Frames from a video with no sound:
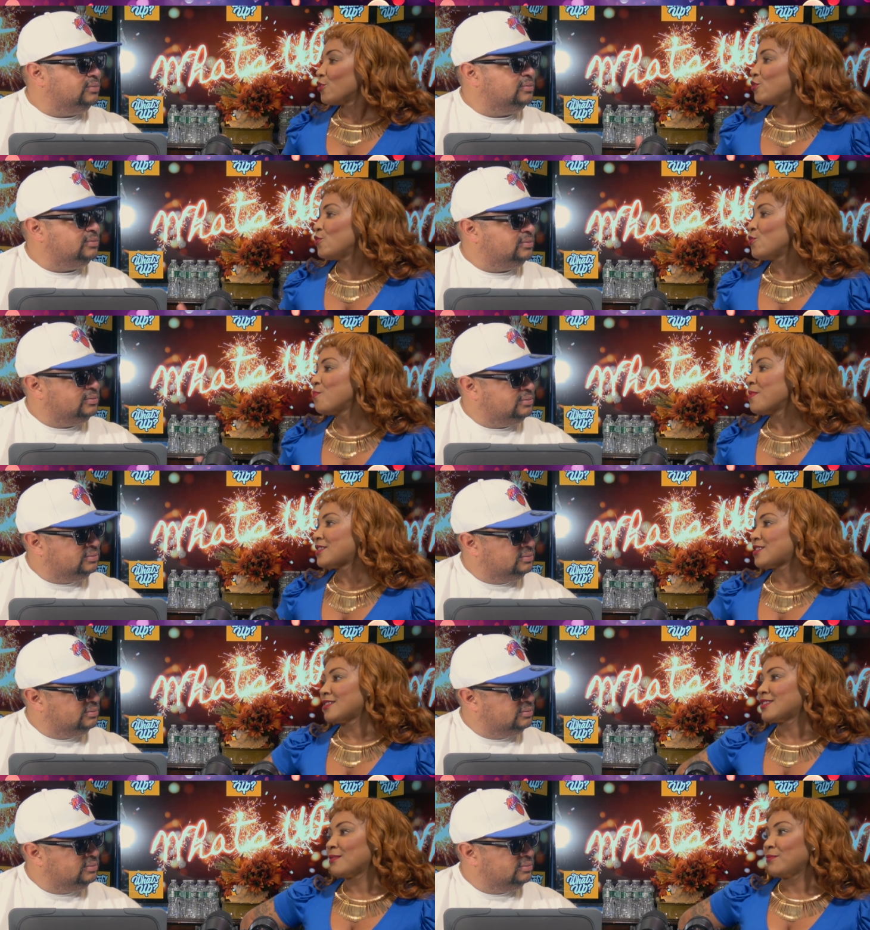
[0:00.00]
Speaker 1: you
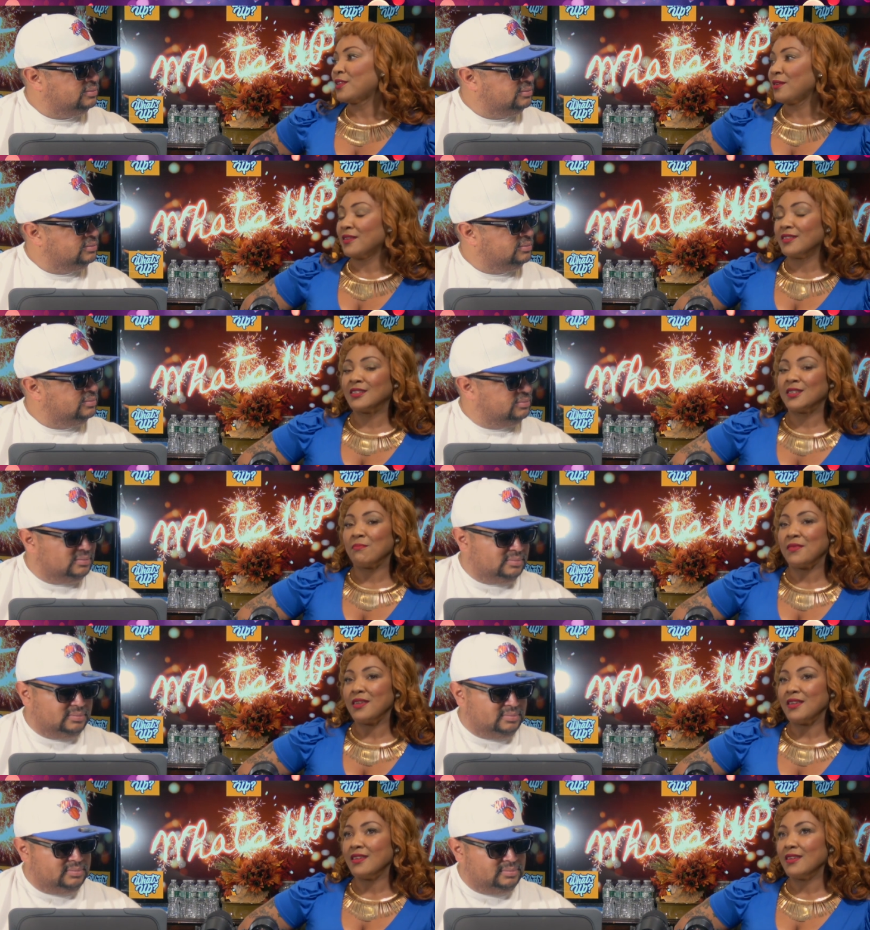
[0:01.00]
mentioned something to
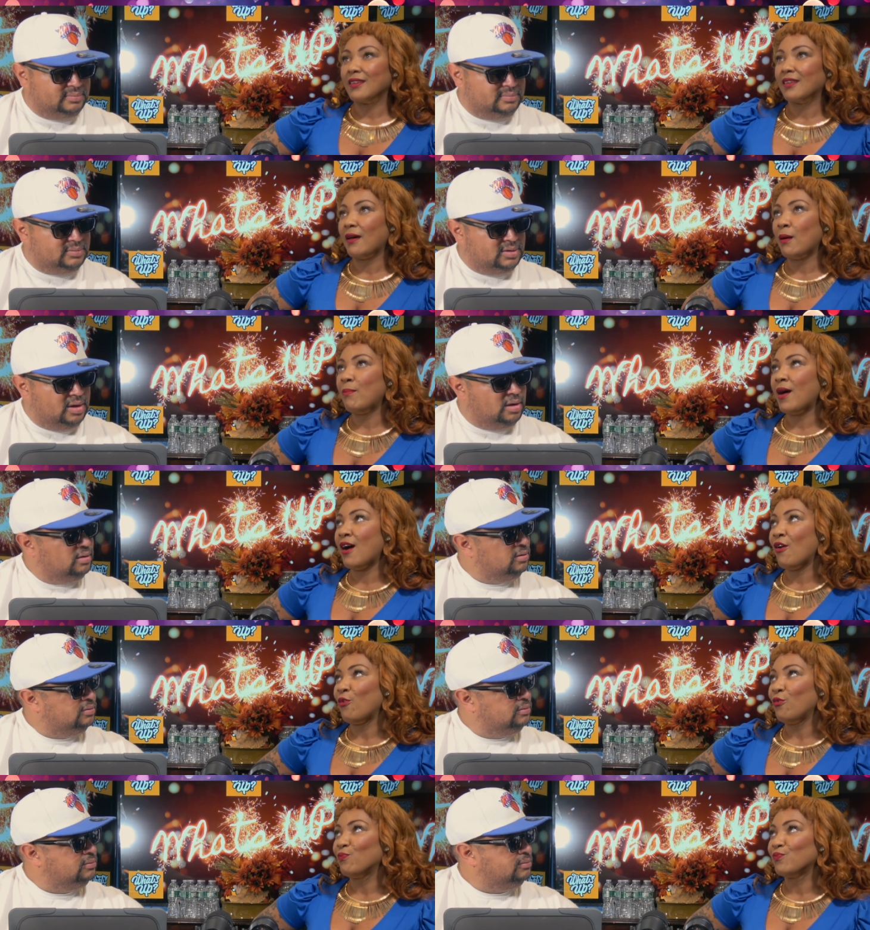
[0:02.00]
me uh.
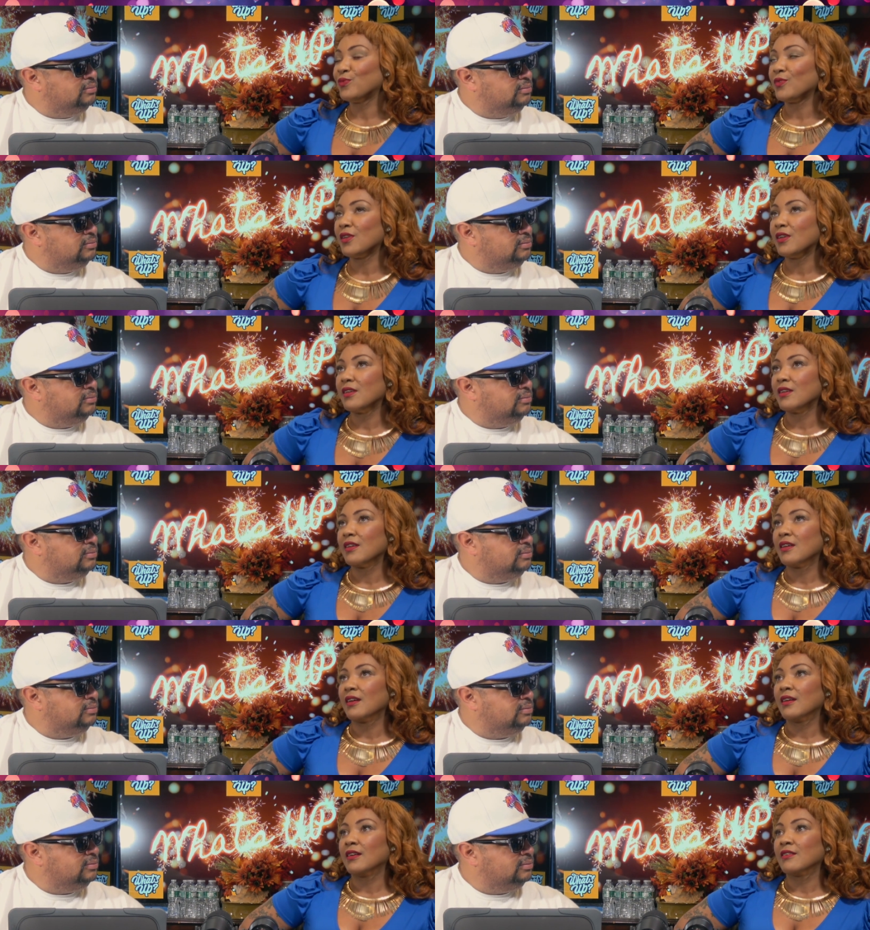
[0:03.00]
about
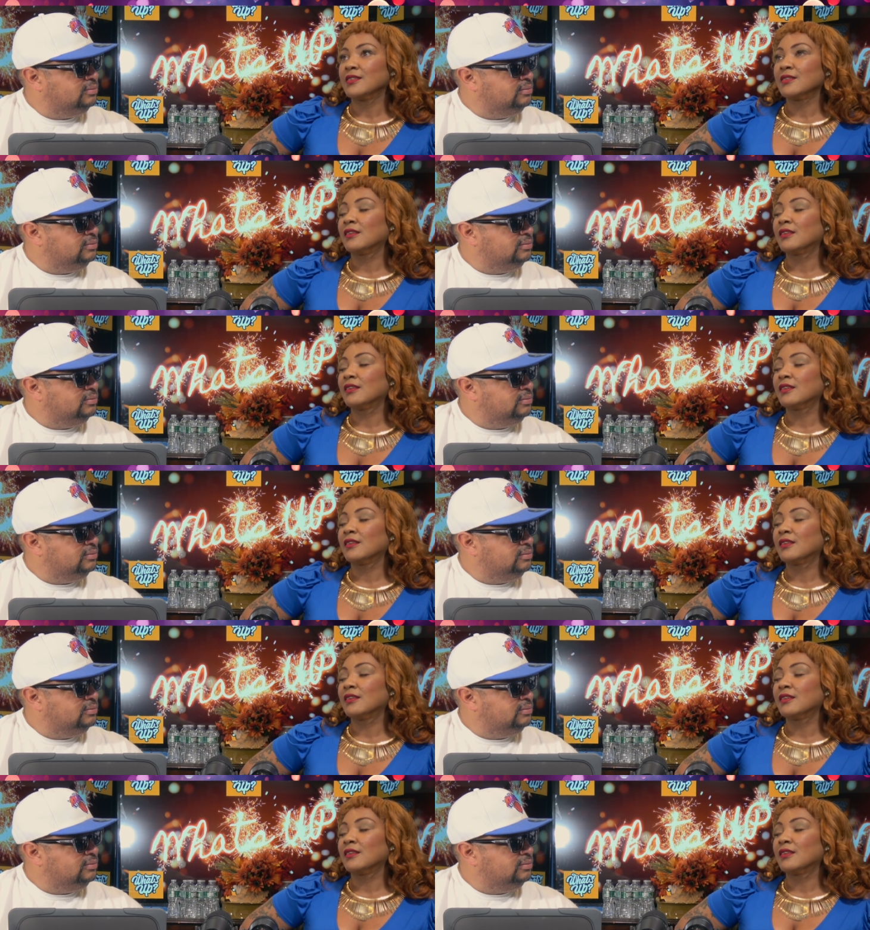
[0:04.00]
oh.